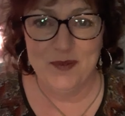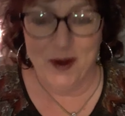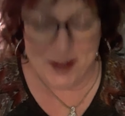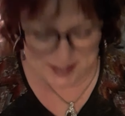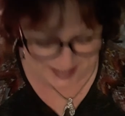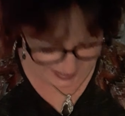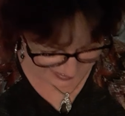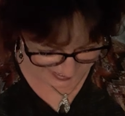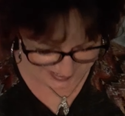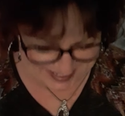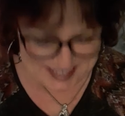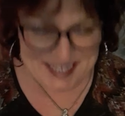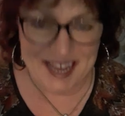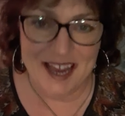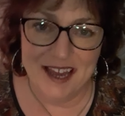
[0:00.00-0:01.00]
fuzzy
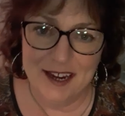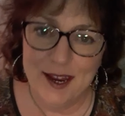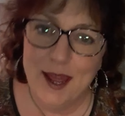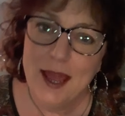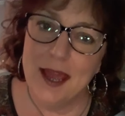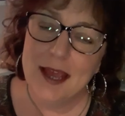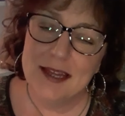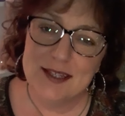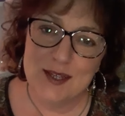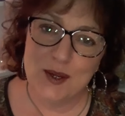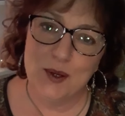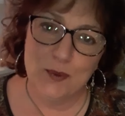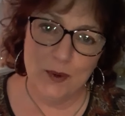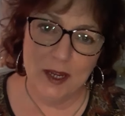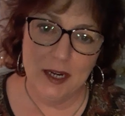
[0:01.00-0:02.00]
inside. It's a
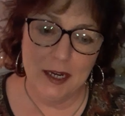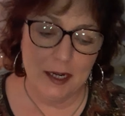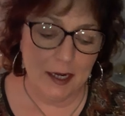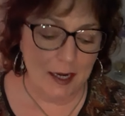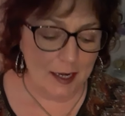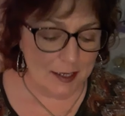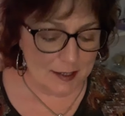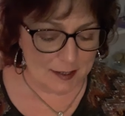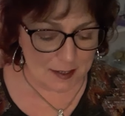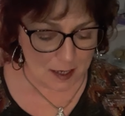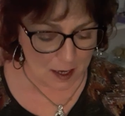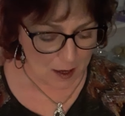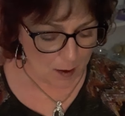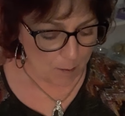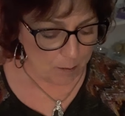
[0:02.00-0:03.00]
good reading. It's
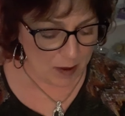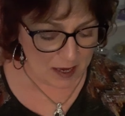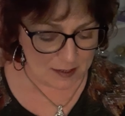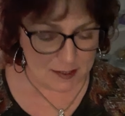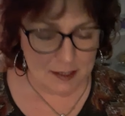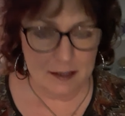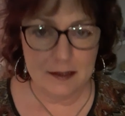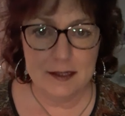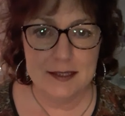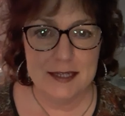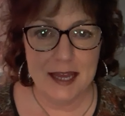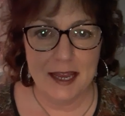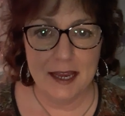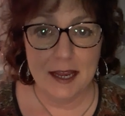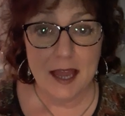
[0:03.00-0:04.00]
basically
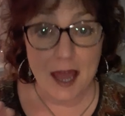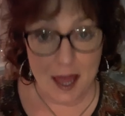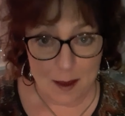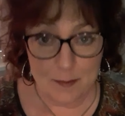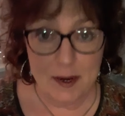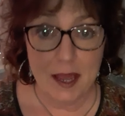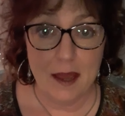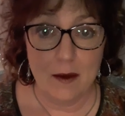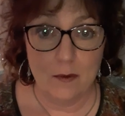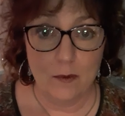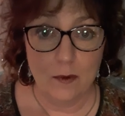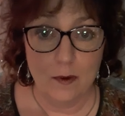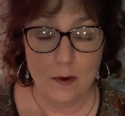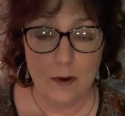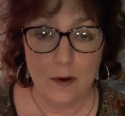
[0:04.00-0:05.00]
saying, calm down.
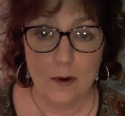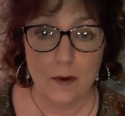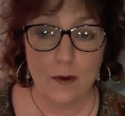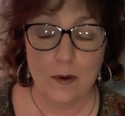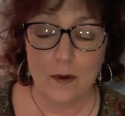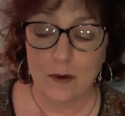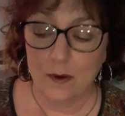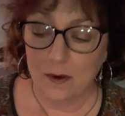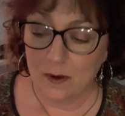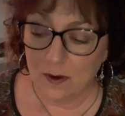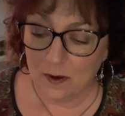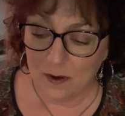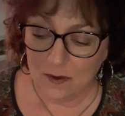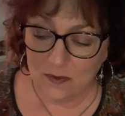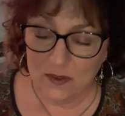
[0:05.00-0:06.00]

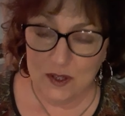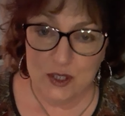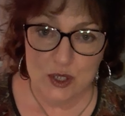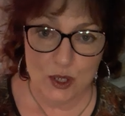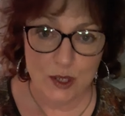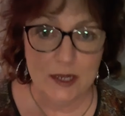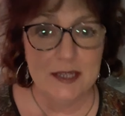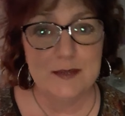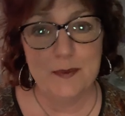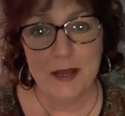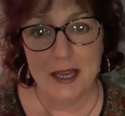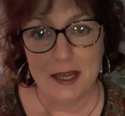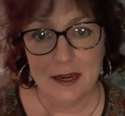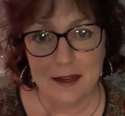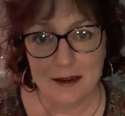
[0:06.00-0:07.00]
The journey's
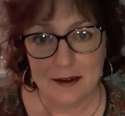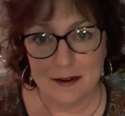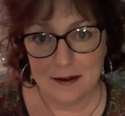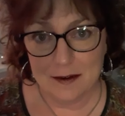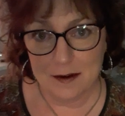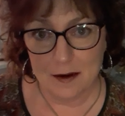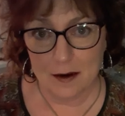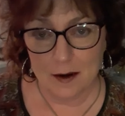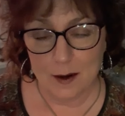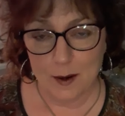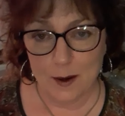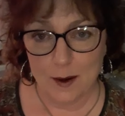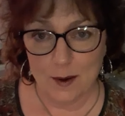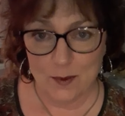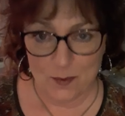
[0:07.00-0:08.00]
beginning,
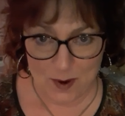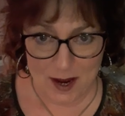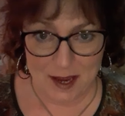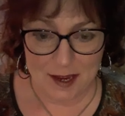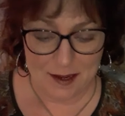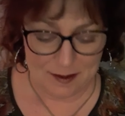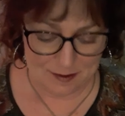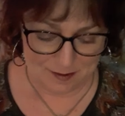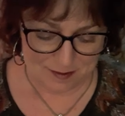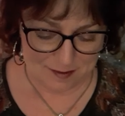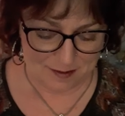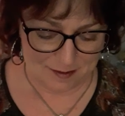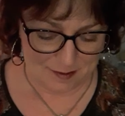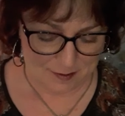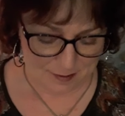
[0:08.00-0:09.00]
right?
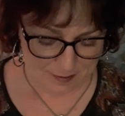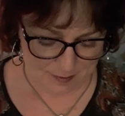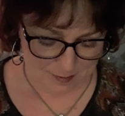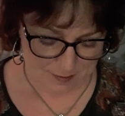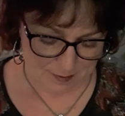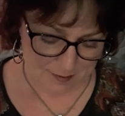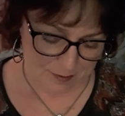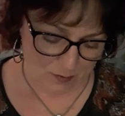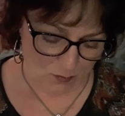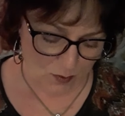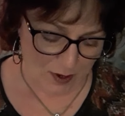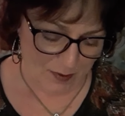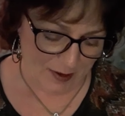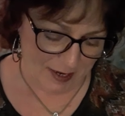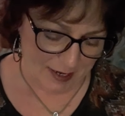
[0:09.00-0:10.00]

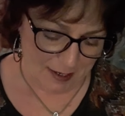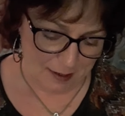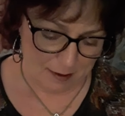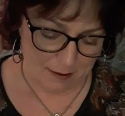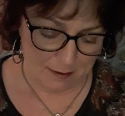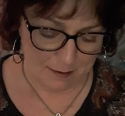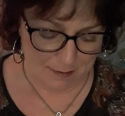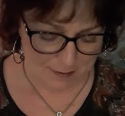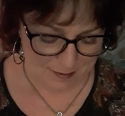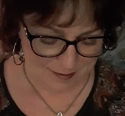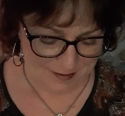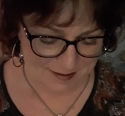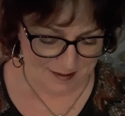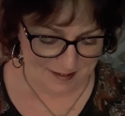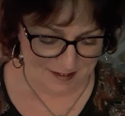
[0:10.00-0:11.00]
we're in it.
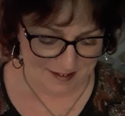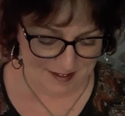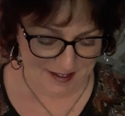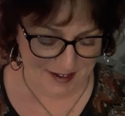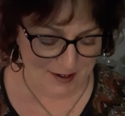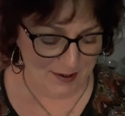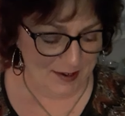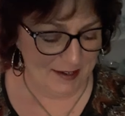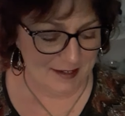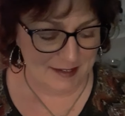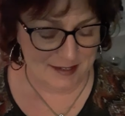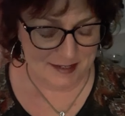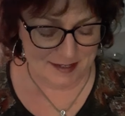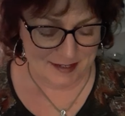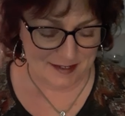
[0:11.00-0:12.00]
Here it
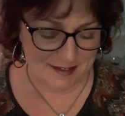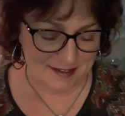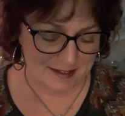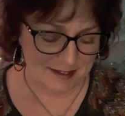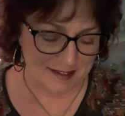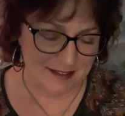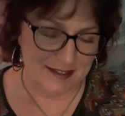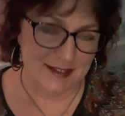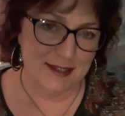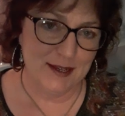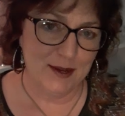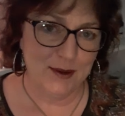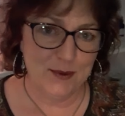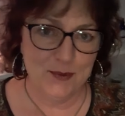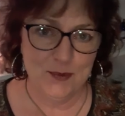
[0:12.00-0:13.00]
is.
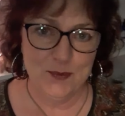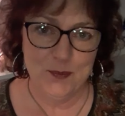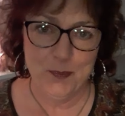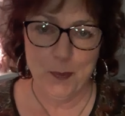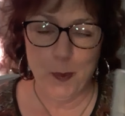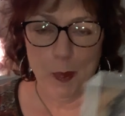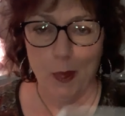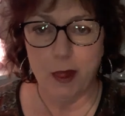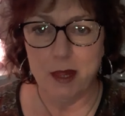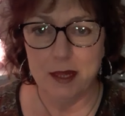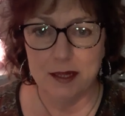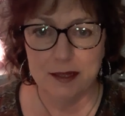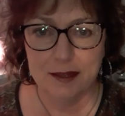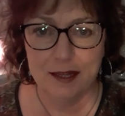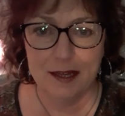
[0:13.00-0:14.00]
So
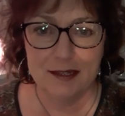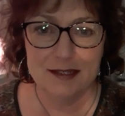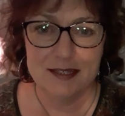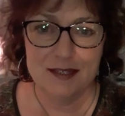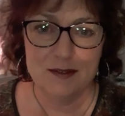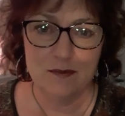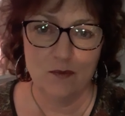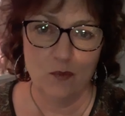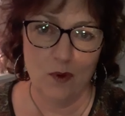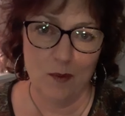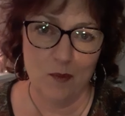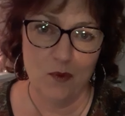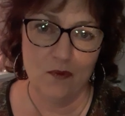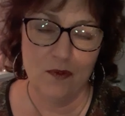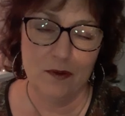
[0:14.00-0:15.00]
let's, we're
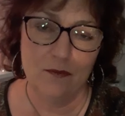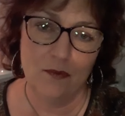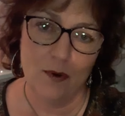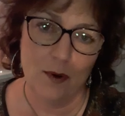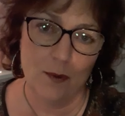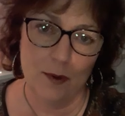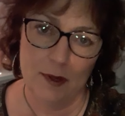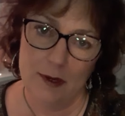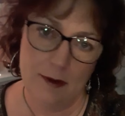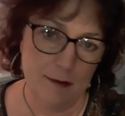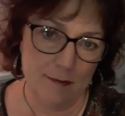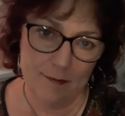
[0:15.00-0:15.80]
moving forward,